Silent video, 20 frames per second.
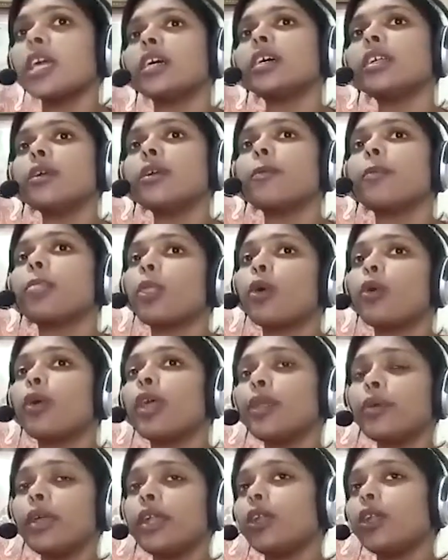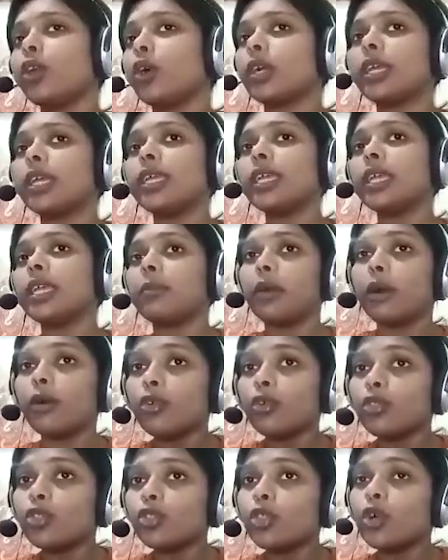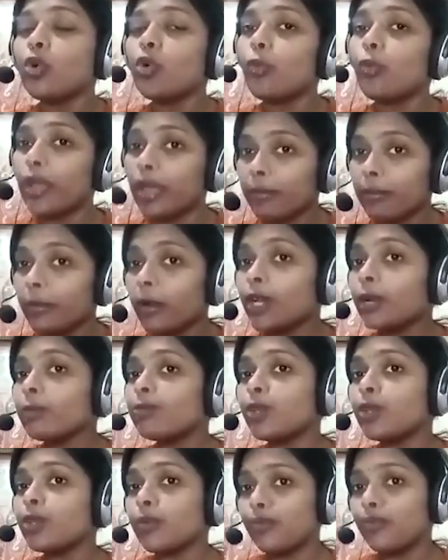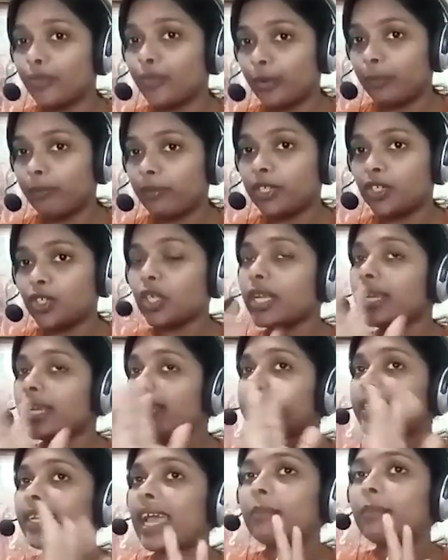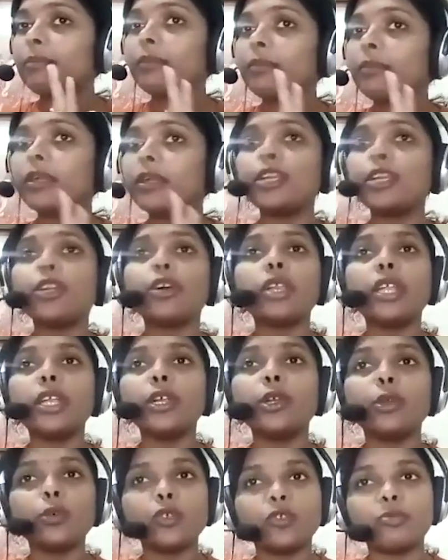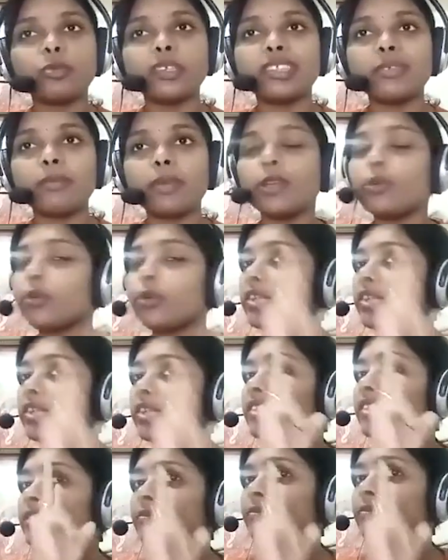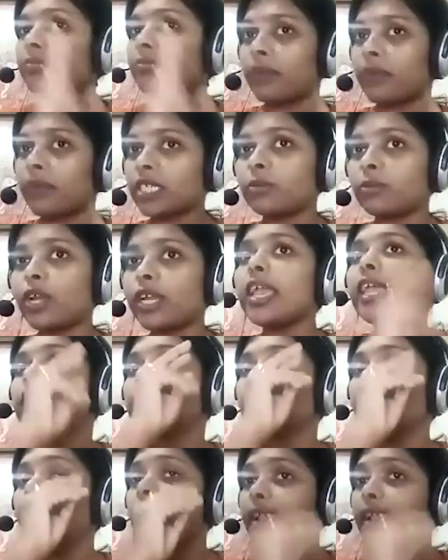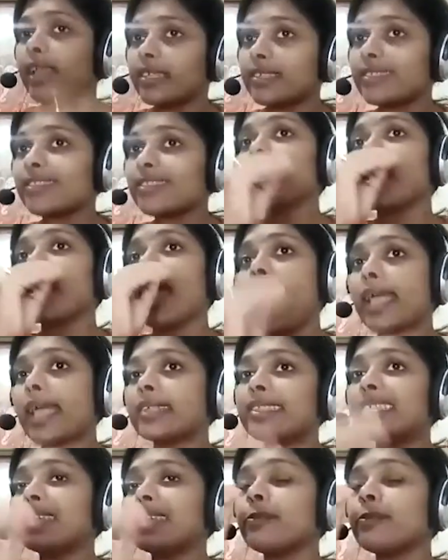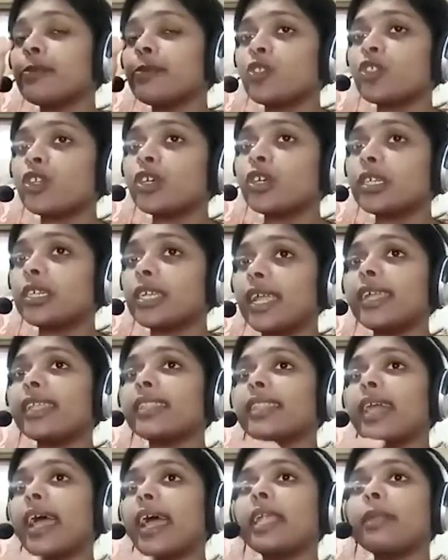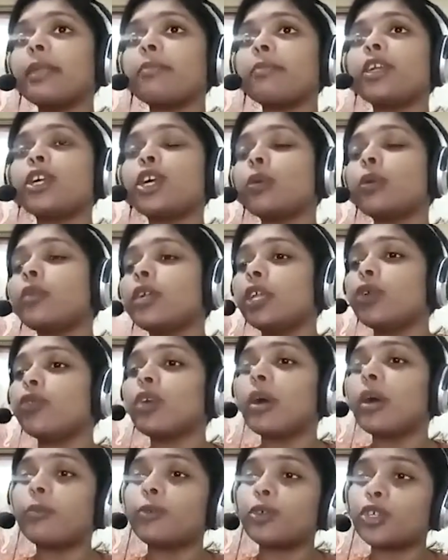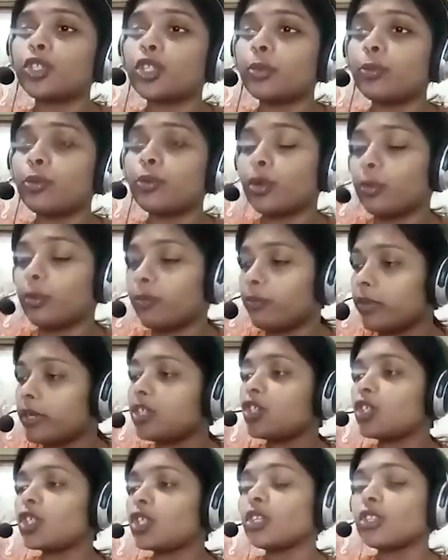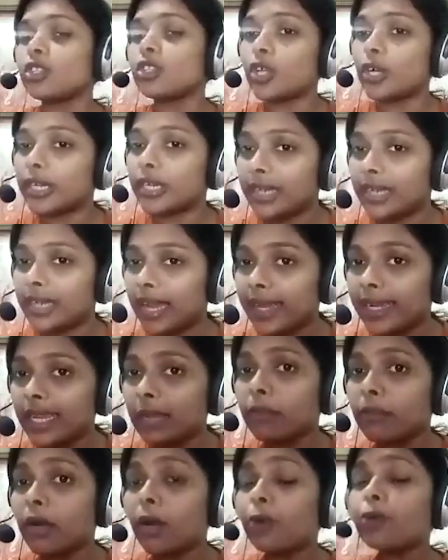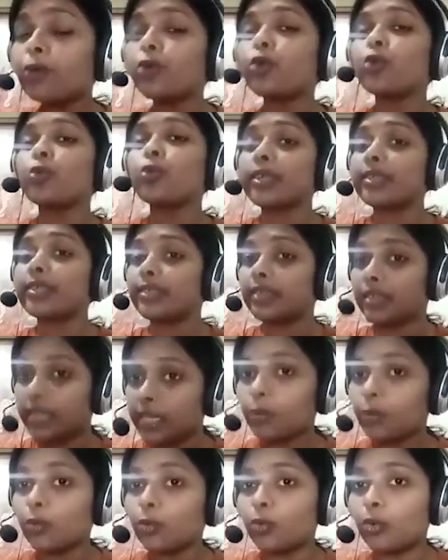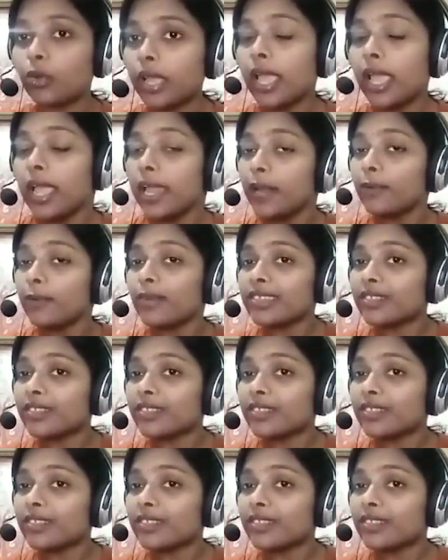So here, when we are talking about the waiver of the forfeiture, it can be done in two specific ways. First point, the lessor accepts the rent that become due after the forfeiture. The rent amount was due.